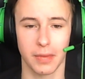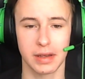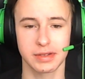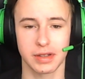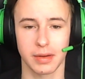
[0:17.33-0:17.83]

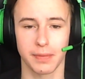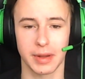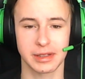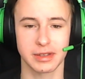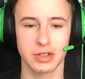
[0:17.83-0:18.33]
as an
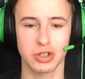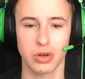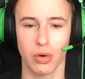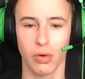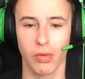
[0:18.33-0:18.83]

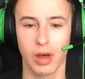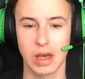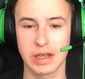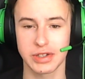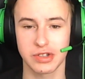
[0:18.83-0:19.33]
extension of
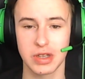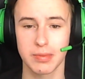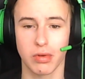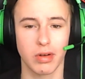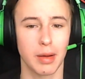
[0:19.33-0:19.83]
C
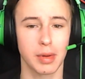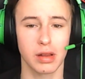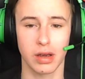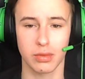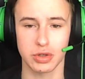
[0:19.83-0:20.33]
programming
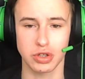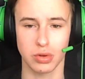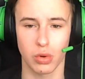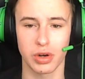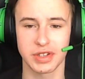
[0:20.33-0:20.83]
language
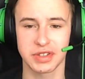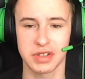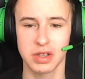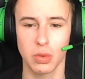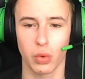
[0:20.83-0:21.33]
or
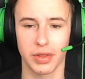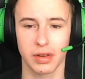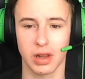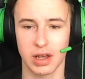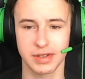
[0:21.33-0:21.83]
C
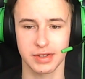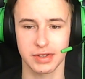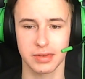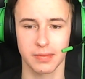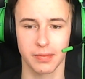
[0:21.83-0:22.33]
with classes.